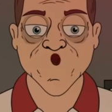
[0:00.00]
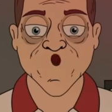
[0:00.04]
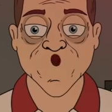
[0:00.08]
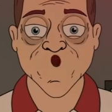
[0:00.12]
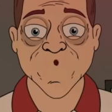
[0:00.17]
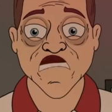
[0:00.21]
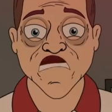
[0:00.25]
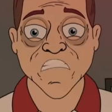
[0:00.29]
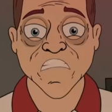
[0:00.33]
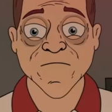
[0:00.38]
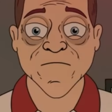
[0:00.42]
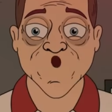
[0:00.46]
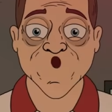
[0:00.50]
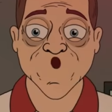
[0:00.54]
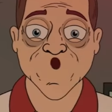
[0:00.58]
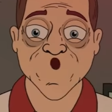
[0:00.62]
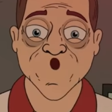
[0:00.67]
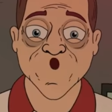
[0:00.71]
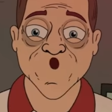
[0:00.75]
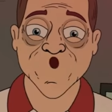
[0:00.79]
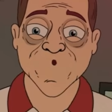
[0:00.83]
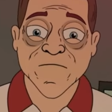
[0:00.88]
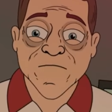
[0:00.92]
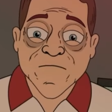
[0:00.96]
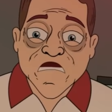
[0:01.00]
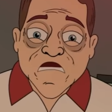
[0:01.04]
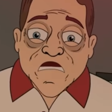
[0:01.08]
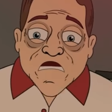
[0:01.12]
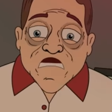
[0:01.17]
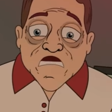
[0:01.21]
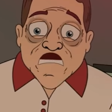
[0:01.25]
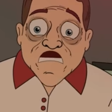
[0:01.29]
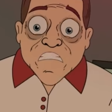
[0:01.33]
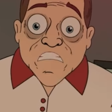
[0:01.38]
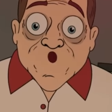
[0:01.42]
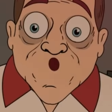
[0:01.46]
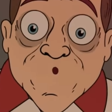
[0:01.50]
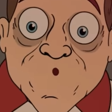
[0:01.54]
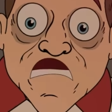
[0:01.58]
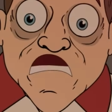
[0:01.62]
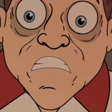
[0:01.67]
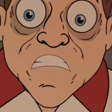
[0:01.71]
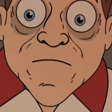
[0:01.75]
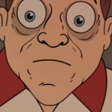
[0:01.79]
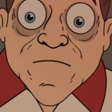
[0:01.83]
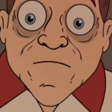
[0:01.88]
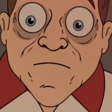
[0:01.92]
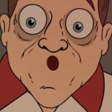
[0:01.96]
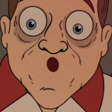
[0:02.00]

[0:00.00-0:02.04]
Oh my god, what's happening